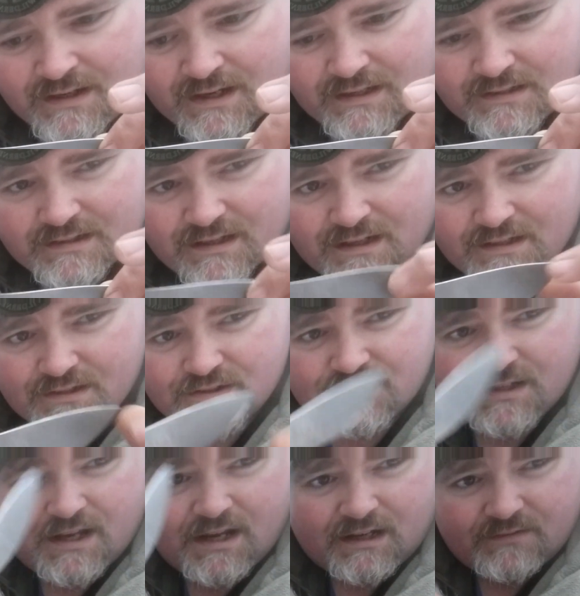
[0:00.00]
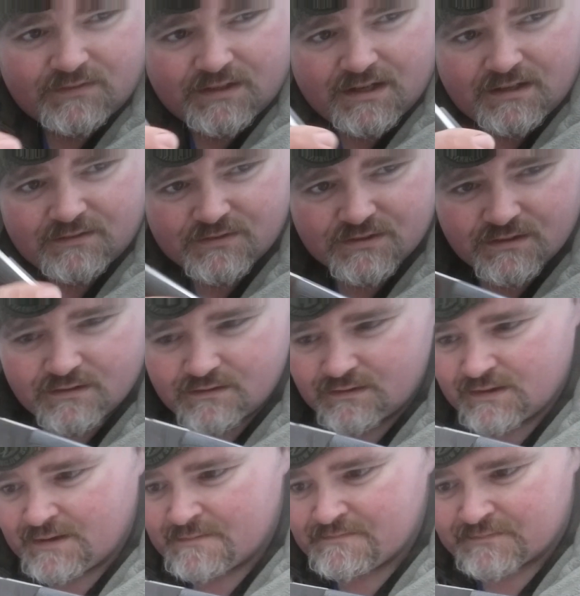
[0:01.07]
and uh, they're just a heck of a knife so
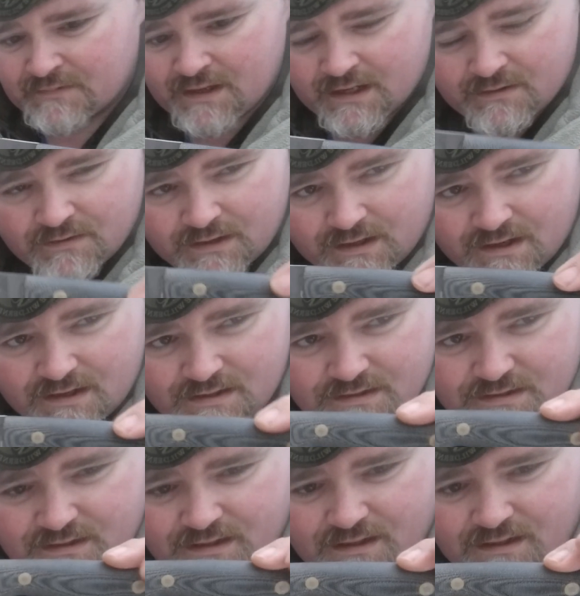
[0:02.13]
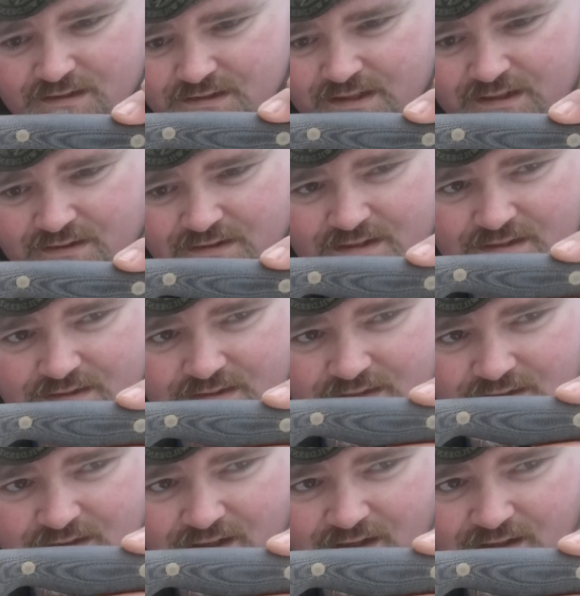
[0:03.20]
anyway guys uh, take her
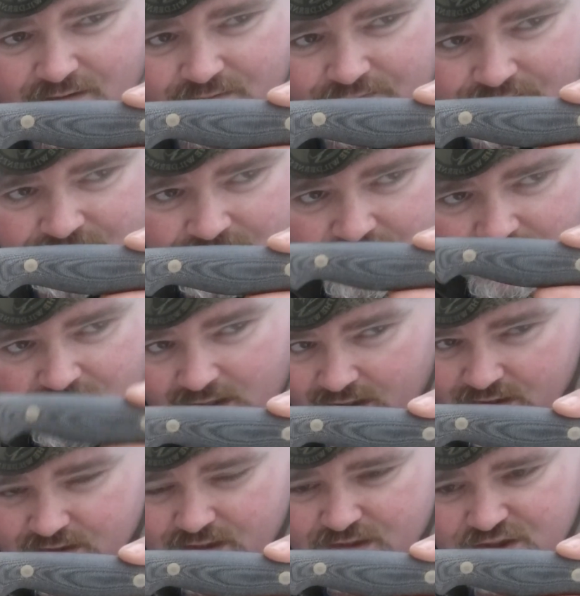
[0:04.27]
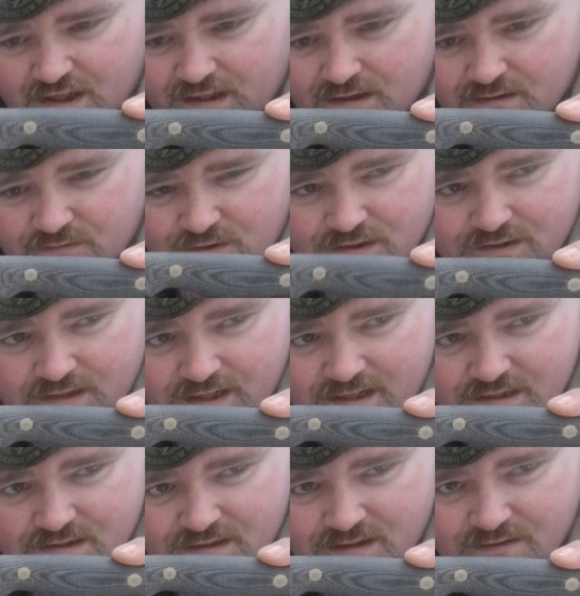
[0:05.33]
easy um, like I said check out Chris
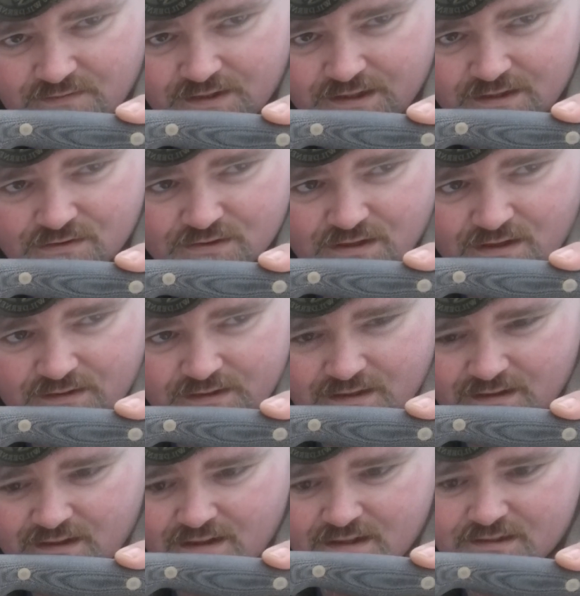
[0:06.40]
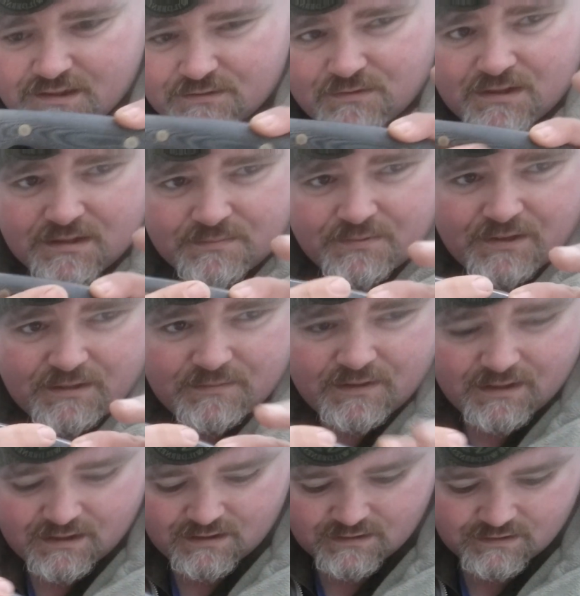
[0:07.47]
Caine's uh, videos on there guys he's one of the
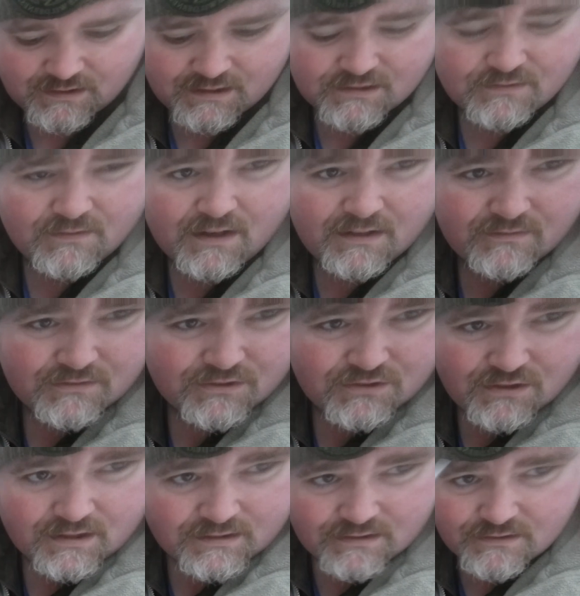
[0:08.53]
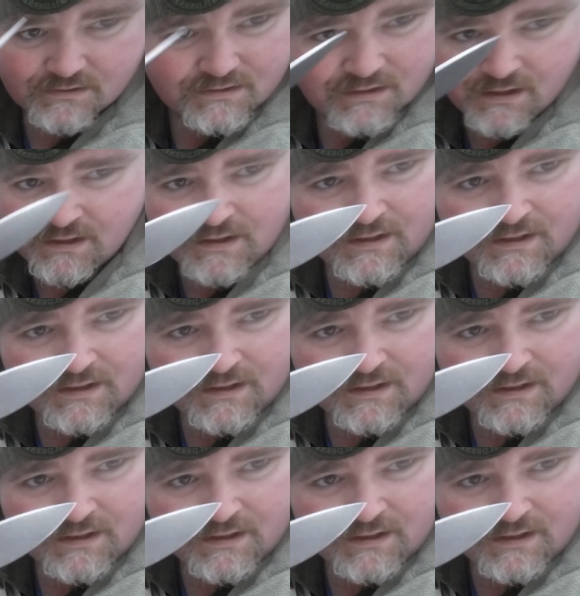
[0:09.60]
premier uh, survival instructors